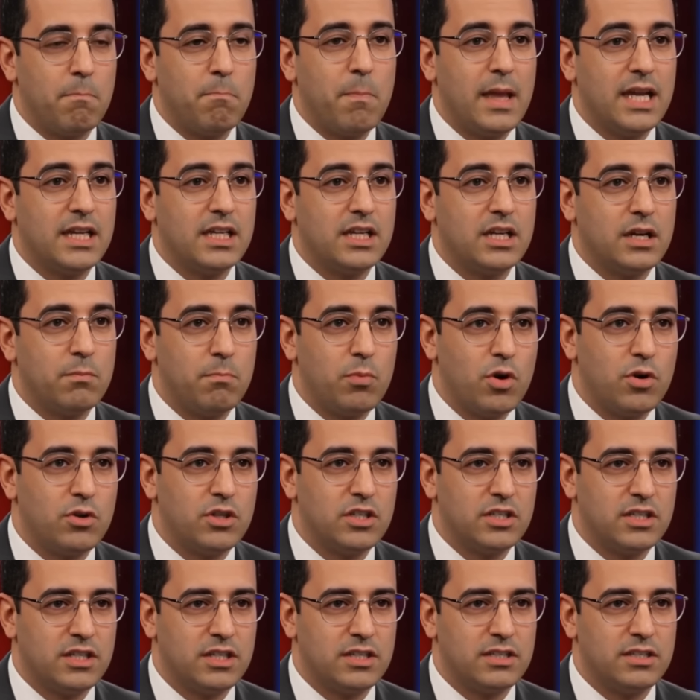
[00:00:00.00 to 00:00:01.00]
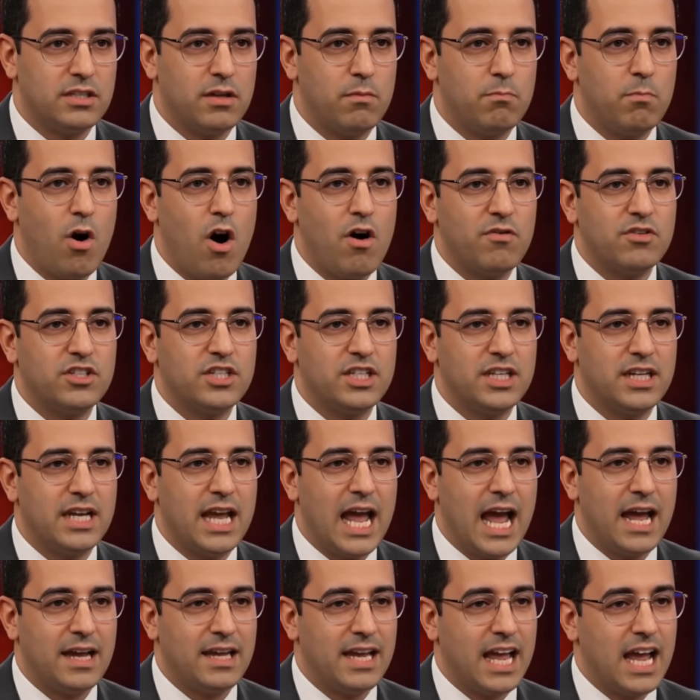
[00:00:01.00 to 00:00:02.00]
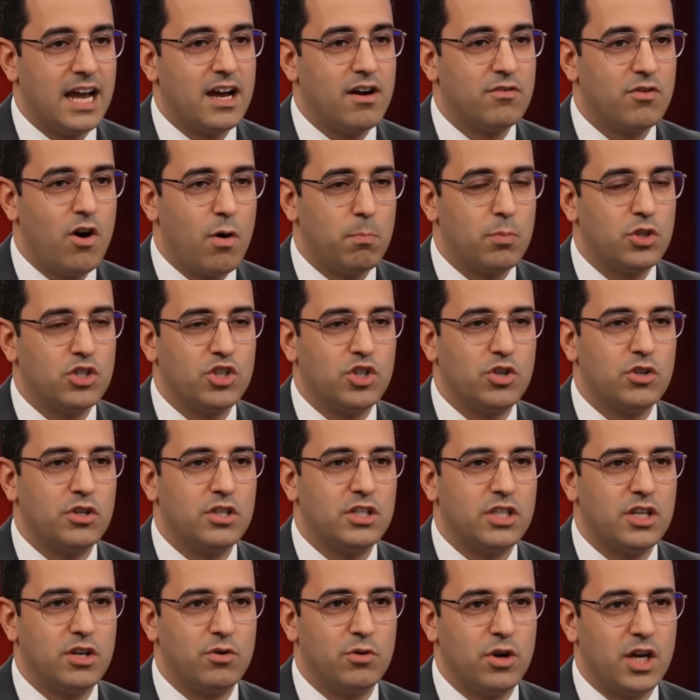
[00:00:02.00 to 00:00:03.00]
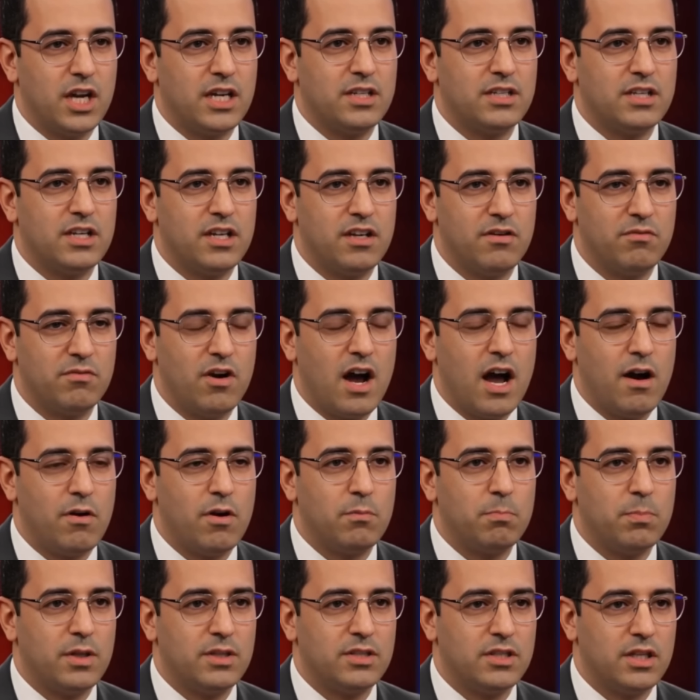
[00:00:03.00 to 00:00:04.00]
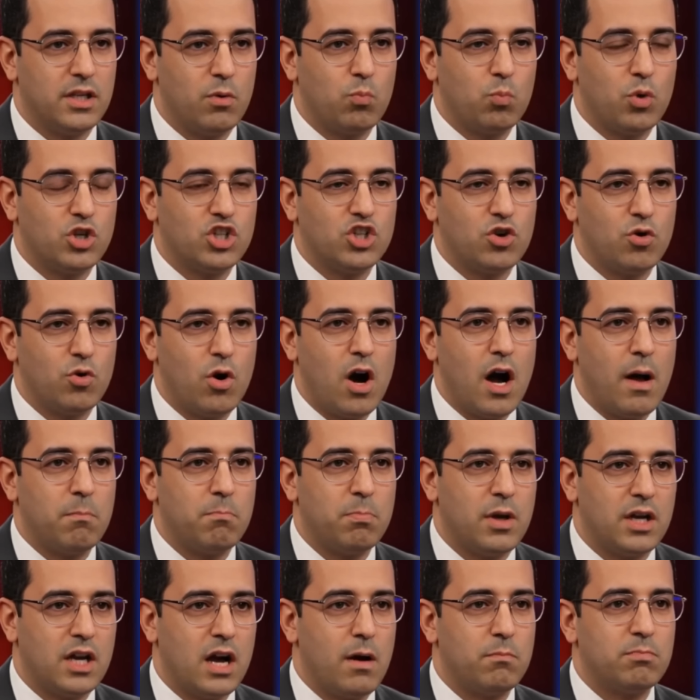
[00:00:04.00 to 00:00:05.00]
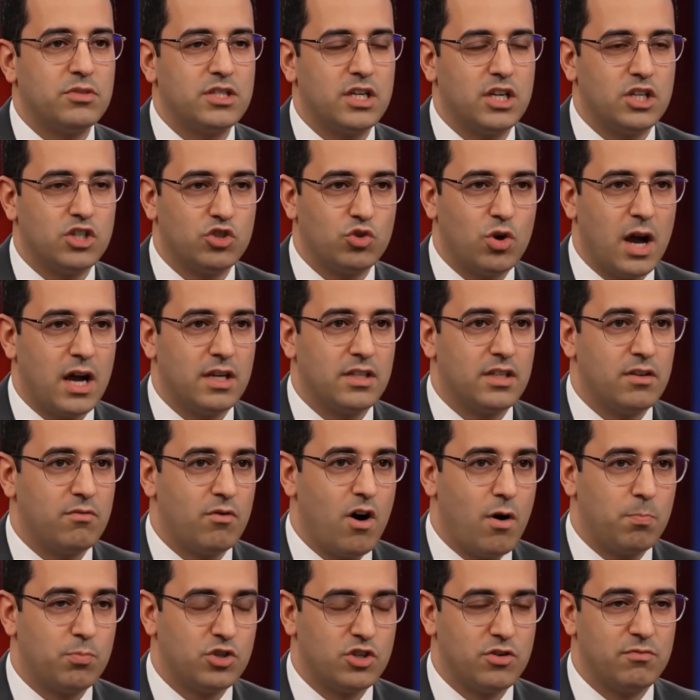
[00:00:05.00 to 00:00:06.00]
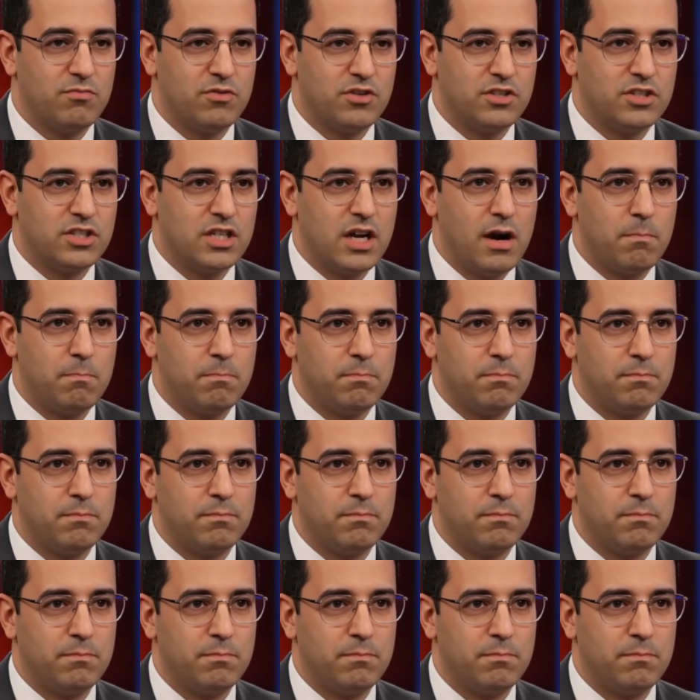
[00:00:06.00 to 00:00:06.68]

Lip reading: many communities, poverty and lack of opportunity create an environment in which crime becomes an attractive option for some.